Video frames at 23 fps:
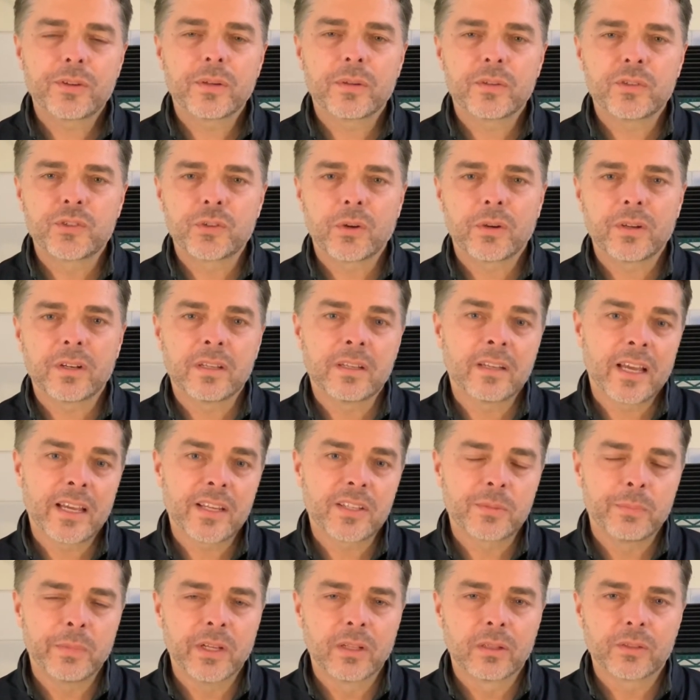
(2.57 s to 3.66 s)
you enjoyed a nice
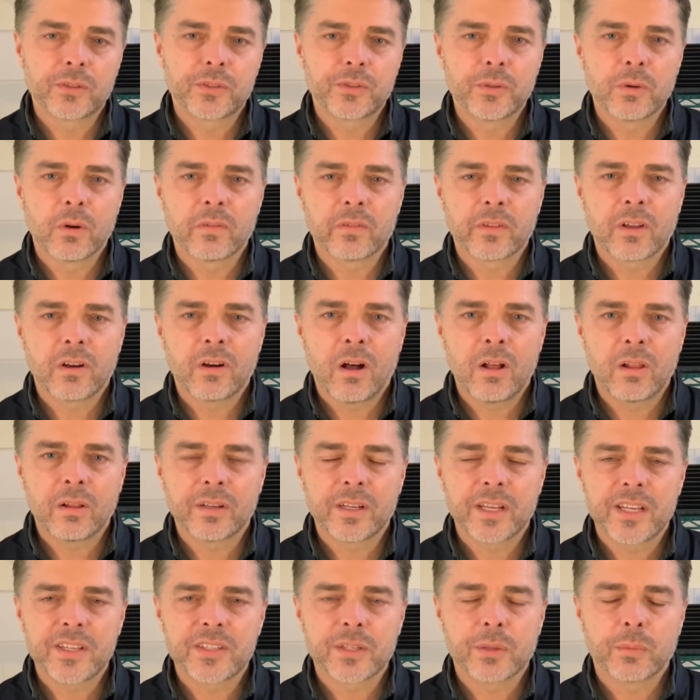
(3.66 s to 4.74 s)
meal or two over the
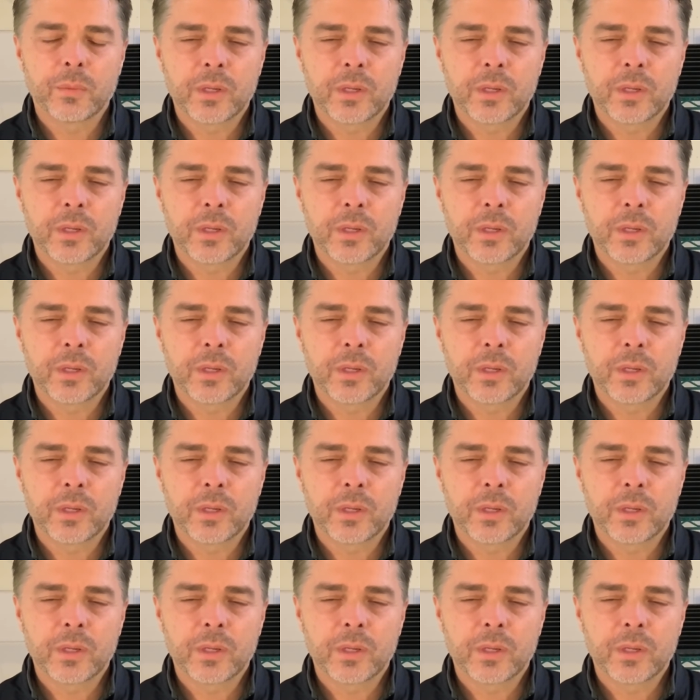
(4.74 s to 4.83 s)
holidays and